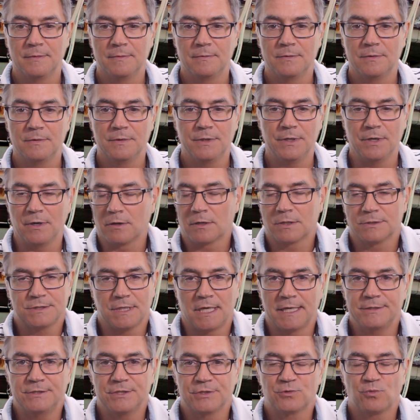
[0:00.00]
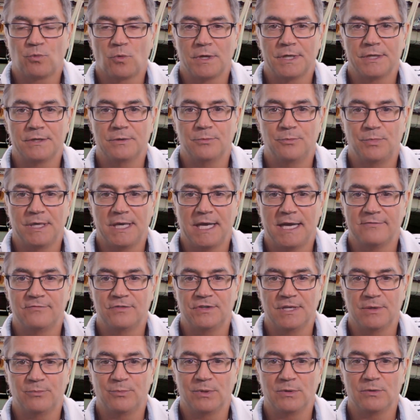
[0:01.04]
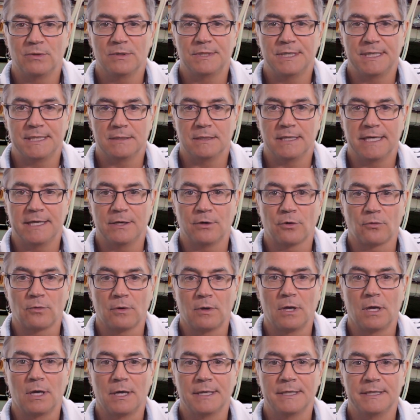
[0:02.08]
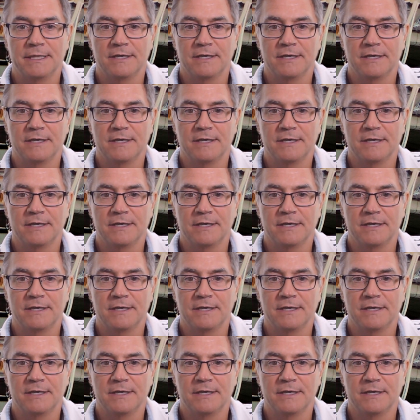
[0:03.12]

because I just wanted to have the ability later on,